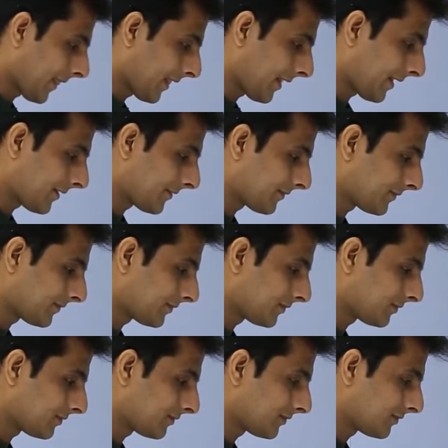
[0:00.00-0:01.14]

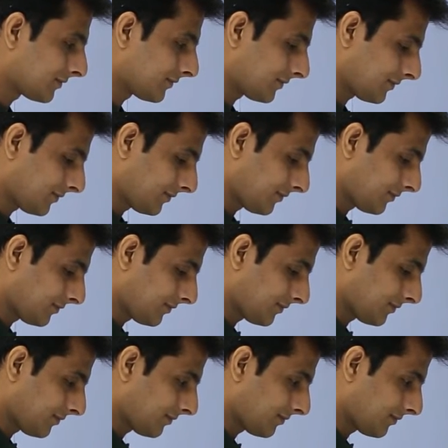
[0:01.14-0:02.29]

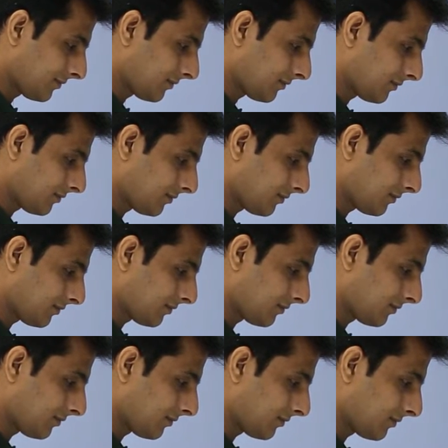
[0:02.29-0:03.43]

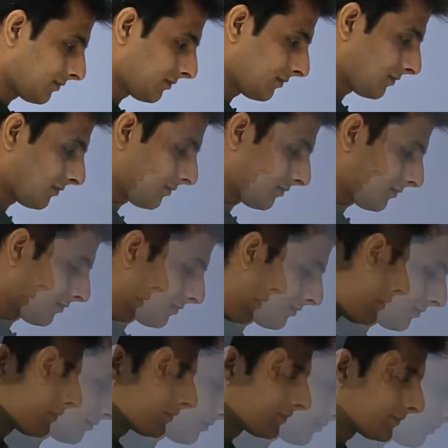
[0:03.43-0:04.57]

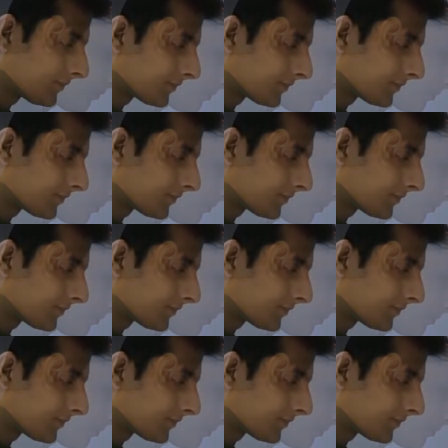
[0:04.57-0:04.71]
(no one is talking)